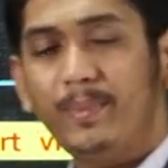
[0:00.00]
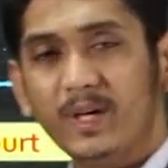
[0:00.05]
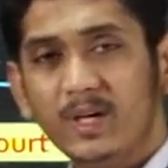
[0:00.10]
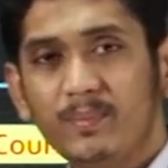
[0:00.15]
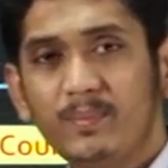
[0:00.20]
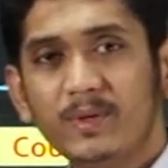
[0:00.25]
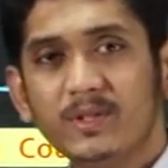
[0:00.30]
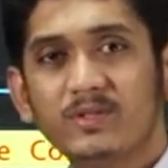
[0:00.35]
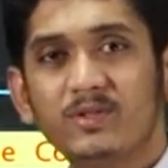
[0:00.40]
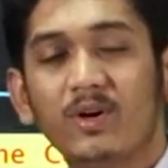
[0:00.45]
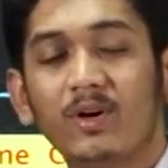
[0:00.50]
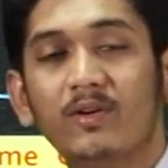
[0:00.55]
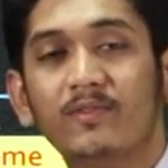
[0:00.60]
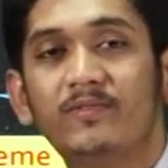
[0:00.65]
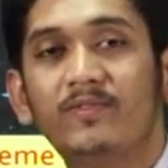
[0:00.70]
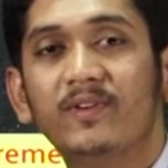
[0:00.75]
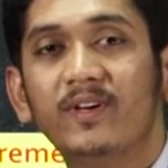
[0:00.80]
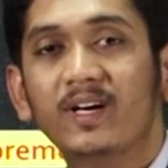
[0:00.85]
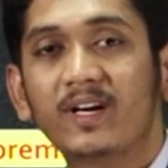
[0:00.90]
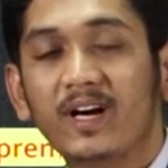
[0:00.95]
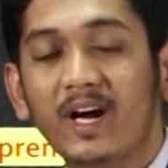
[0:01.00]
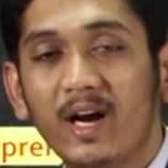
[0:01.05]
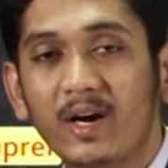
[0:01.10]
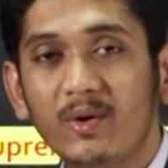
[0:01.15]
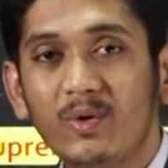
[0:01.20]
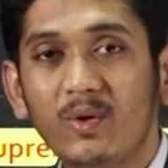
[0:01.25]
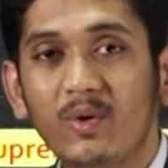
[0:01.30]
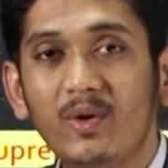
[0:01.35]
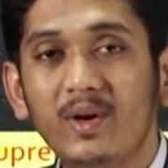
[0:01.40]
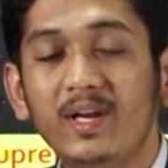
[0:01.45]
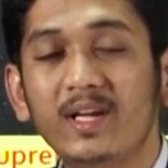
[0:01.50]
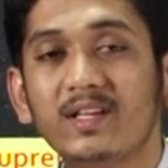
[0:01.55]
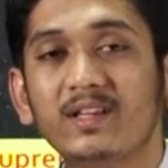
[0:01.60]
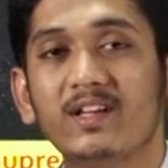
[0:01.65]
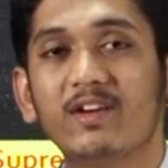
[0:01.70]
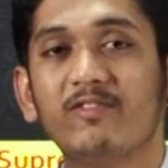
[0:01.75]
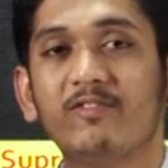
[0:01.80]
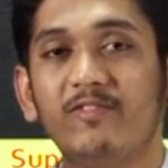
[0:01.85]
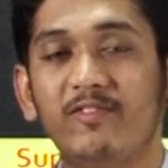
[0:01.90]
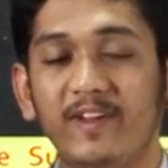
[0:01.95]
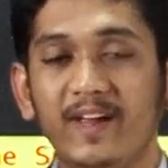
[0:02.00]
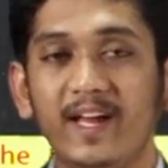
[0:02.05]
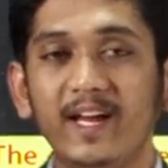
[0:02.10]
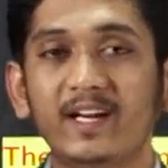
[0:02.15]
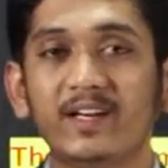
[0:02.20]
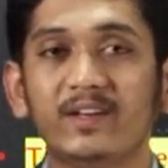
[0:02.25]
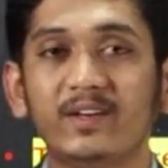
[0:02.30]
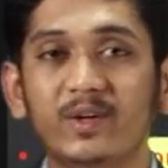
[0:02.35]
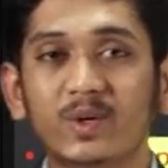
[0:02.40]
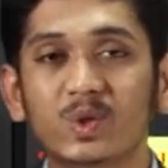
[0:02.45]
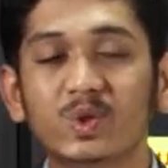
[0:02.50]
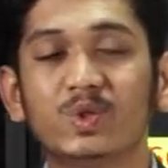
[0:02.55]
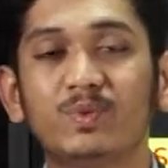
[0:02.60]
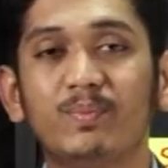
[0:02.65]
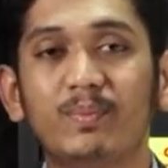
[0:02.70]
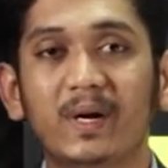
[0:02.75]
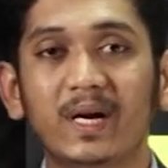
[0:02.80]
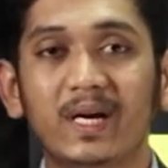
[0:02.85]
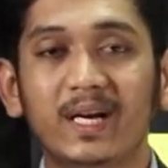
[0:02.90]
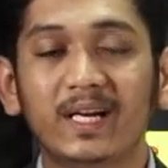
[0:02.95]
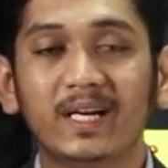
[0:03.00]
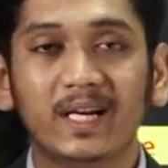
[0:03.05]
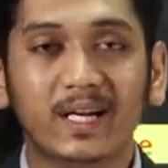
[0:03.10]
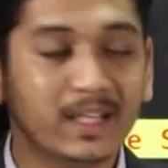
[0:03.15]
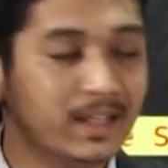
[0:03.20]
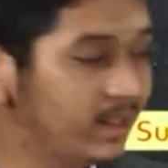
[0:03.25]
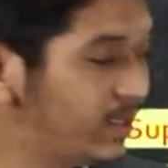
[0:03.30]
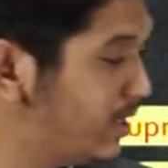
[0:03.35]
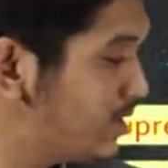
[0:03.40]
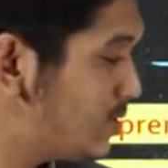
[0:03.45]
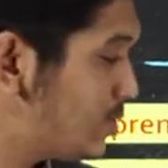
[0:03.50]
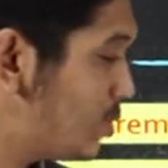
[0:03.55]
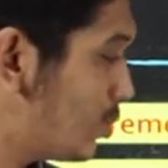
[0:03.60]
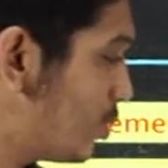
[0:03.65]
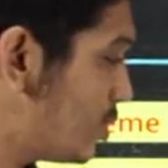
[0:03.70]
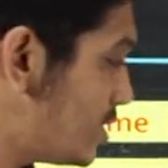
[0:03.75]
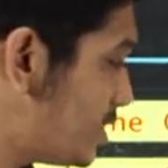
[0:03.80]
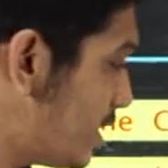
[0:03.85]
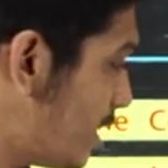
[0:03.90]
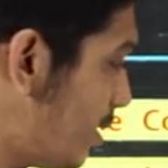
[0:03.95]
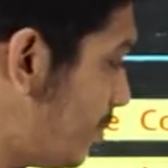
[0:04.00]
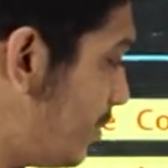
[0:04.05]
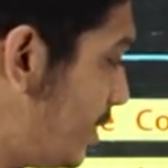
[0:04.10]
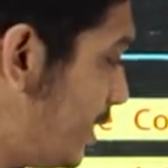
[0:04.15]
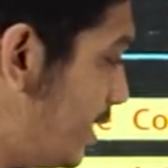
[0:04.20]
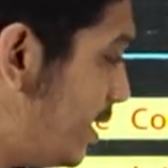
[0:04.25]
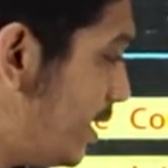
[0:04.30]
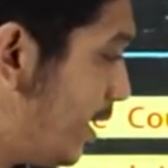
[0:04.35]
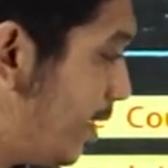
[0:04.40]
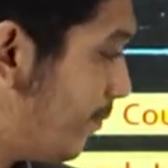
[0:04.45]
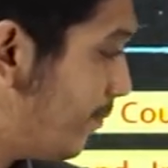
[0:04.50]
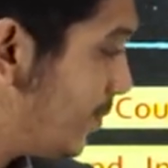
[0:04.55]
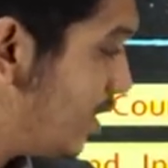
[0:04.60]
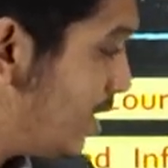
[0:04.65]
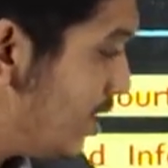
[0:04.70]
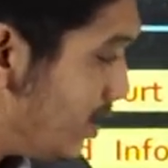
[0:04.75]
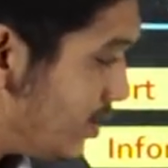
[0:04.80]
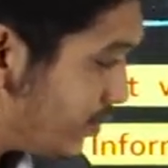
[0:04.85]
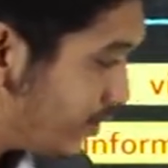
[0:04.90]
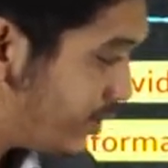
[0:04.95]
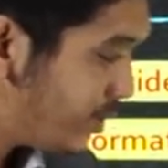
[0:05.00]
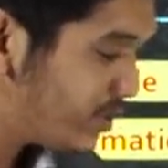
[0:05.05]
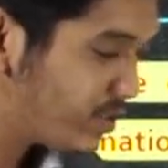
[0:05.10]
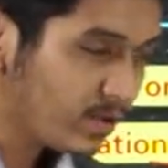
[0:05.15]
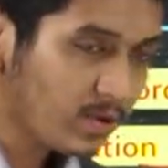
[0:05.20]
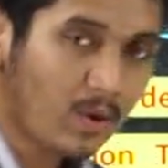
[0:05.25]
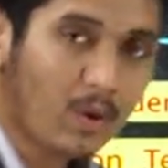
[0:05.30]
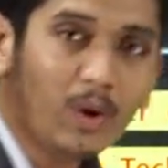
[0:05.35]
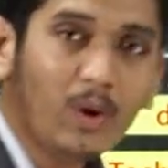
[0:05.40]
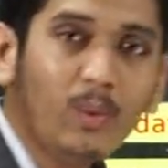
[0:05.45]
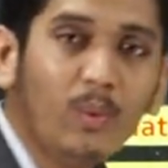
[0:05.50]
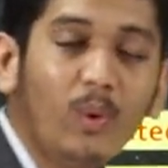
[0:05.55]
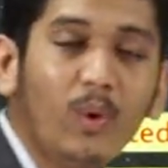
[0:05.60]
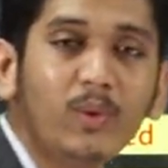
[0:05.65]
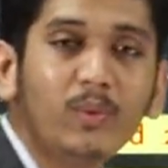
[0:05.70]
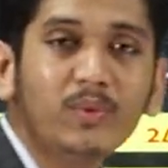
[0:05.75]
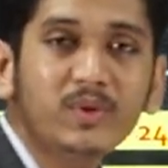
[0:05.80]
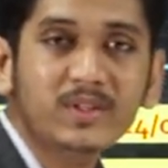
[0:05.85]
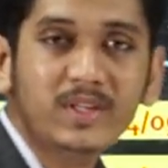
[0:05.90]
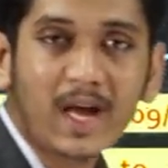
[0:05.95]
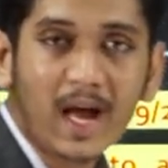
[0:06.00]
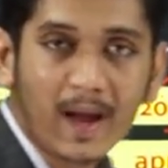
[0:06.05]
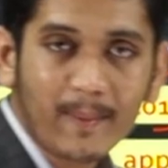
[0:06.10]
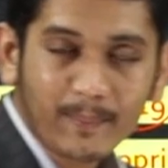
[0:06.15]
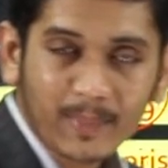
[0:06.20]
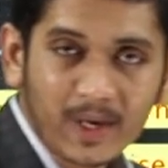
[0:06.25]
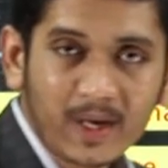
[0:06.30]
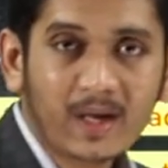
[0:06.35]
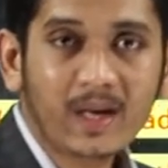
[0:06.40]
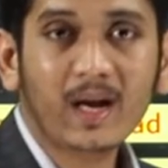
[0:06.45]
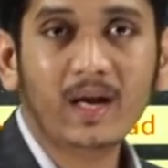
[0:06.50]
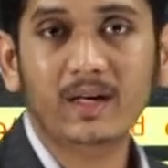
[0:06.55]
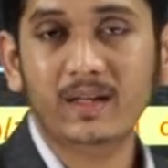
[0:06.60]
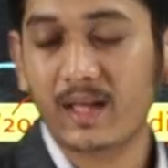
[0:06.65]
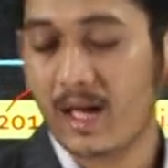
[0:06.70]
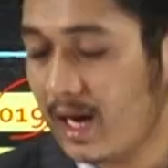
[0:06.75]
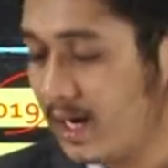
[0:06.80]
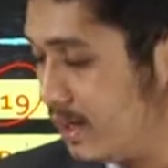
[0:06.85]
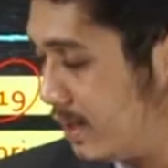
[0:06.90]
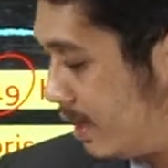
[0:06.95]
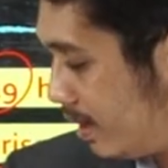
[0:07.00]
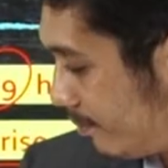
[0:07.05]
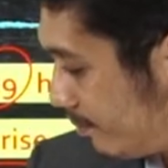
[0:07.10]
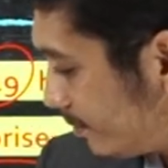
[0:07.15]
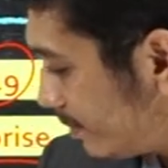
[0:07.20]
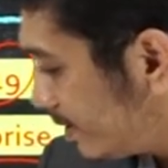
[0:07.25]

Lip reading: purpose of controlling the fake news spreading in the social media. So this is all what was happening at that time.